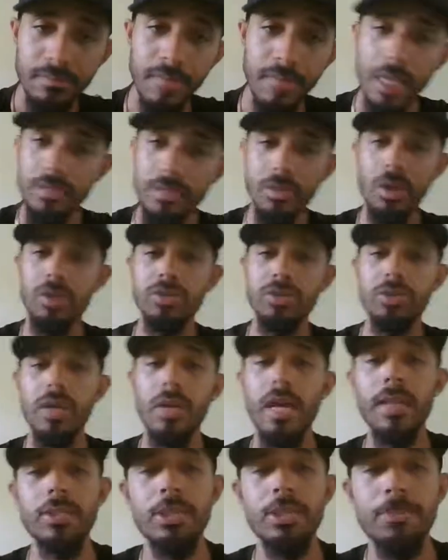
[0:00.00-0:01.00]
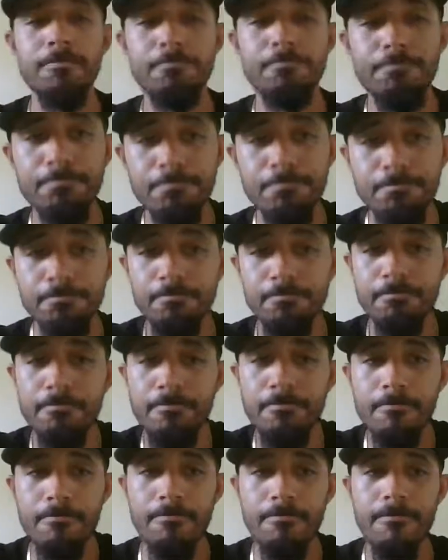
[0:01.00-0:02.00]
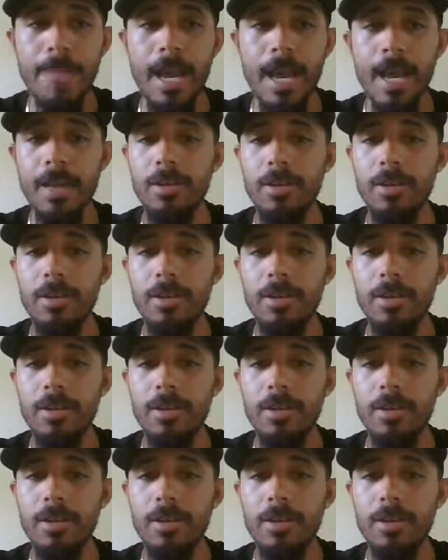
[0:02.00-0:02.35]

It's a hard stretch. I